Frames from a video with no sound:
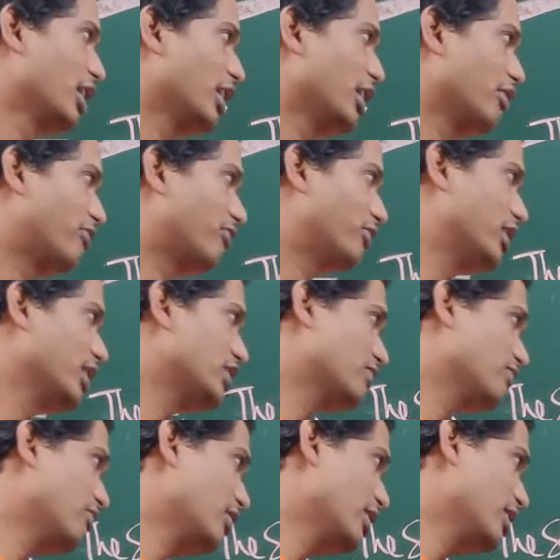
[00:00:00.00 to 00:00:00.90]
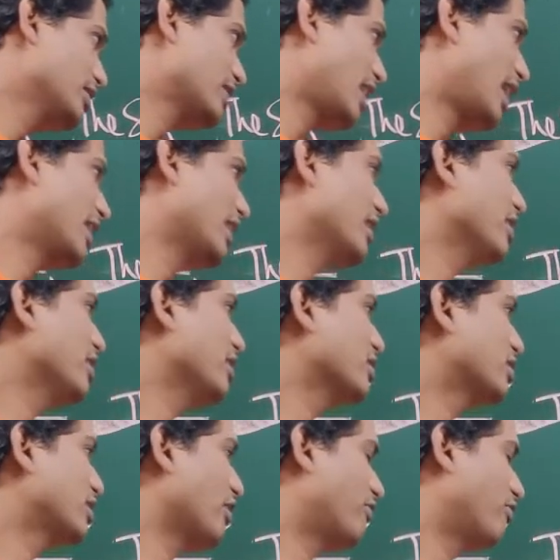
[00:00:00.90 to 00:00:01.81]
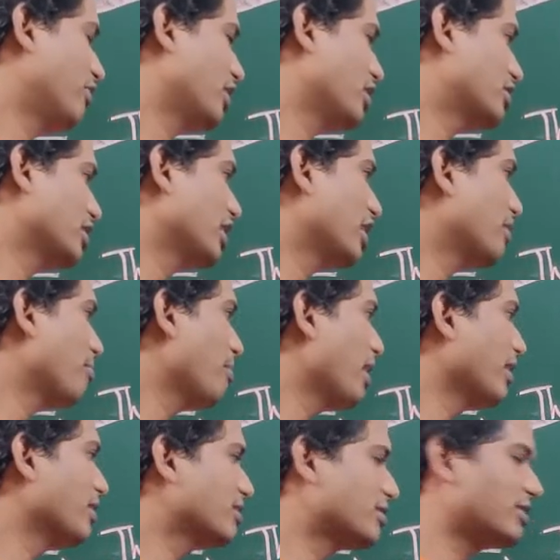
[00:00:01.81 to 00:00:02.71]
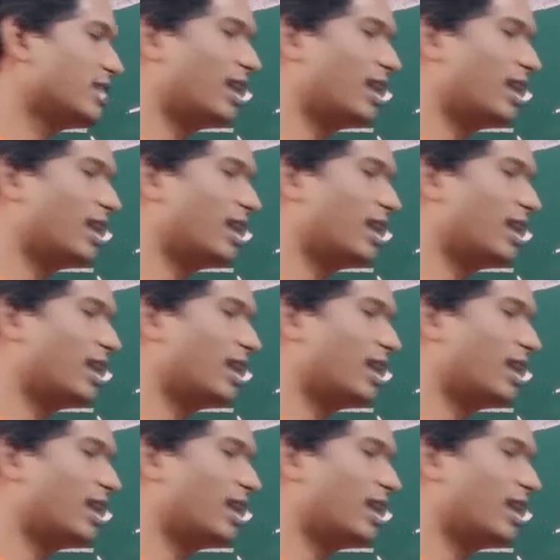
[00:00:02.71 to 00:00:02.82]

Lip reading: If this word is added in his definition, it makes